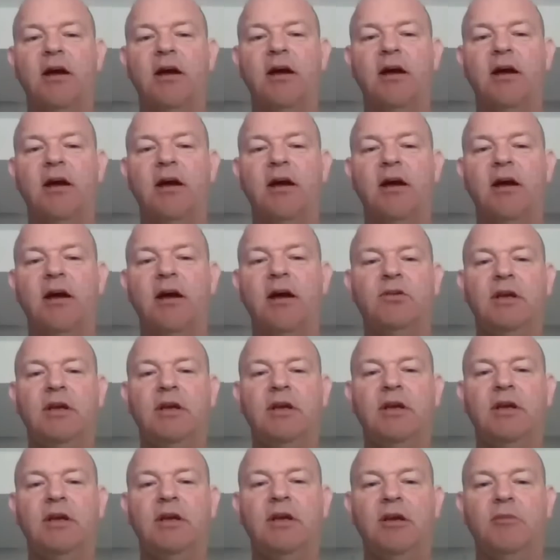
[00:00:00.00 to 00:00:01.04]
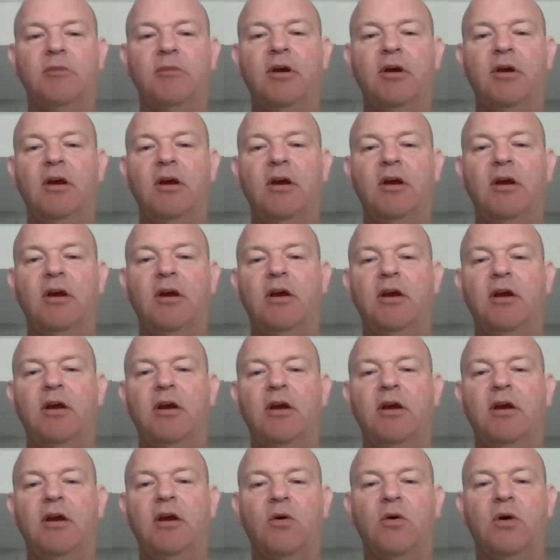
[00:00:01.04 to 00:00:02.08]
that you can keep.
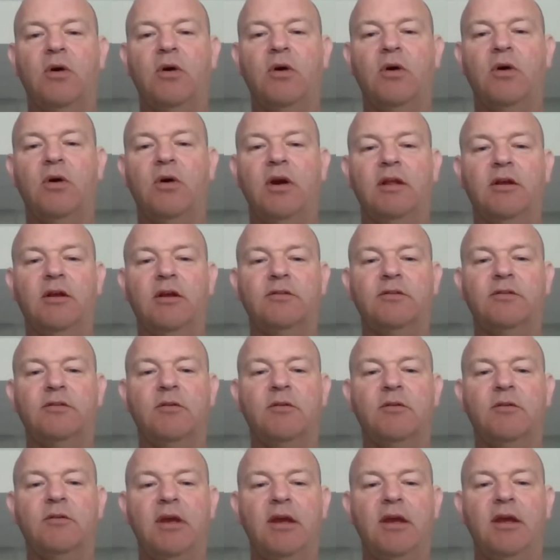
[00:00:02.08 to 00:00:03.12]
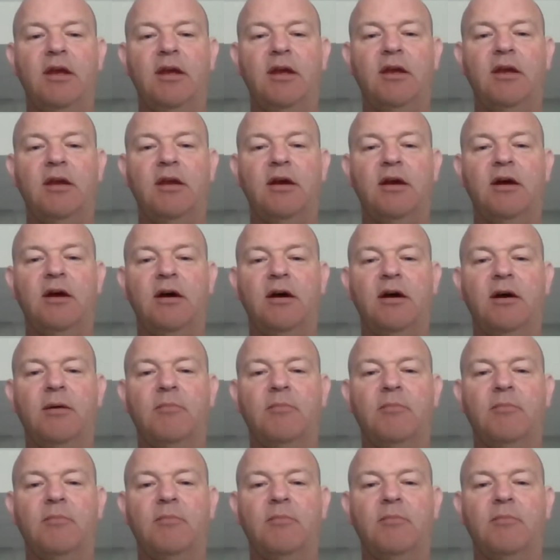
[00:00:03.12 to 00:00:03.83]
So it looks to me